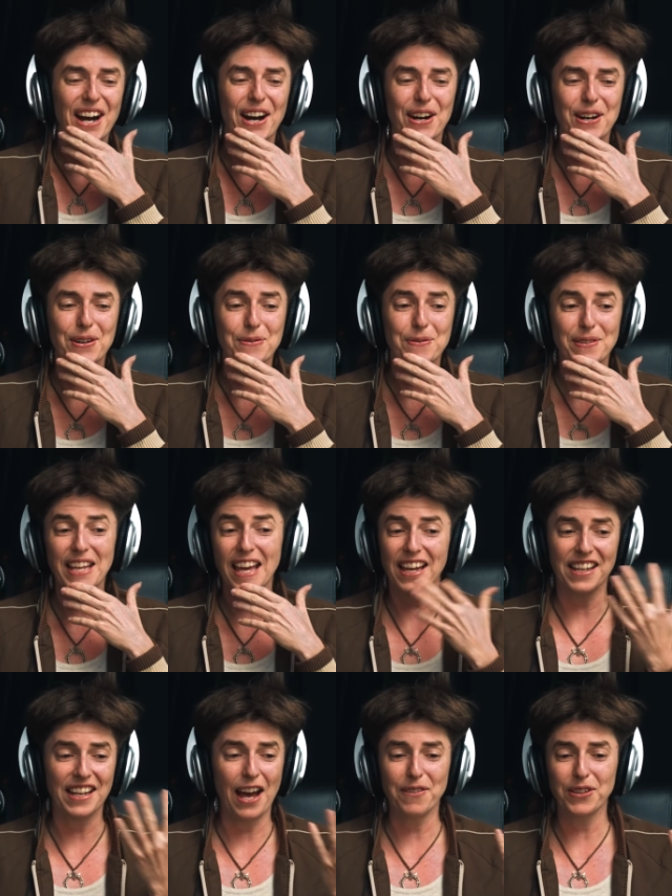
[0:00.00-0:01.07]

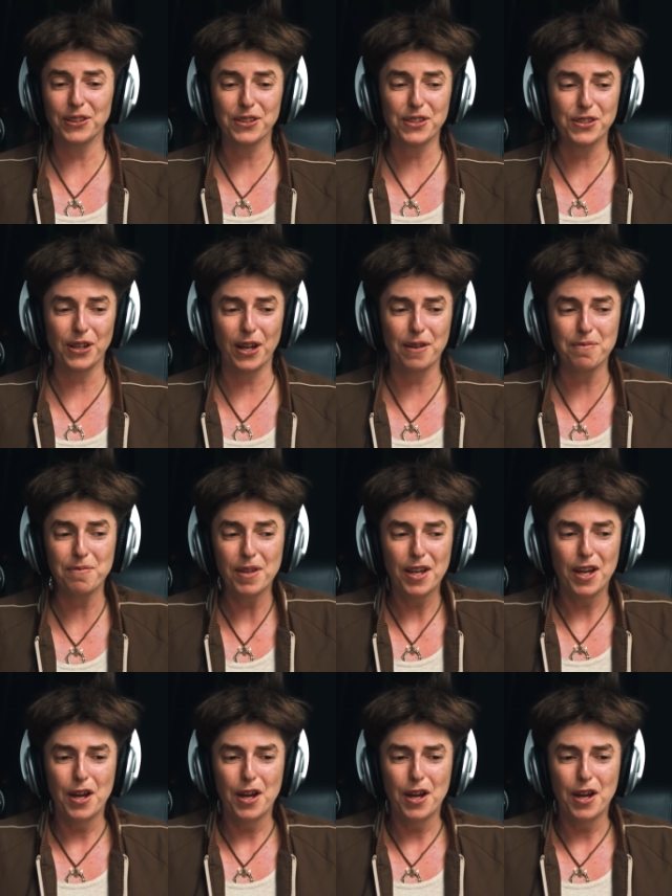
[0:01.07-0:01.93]
And having lots of time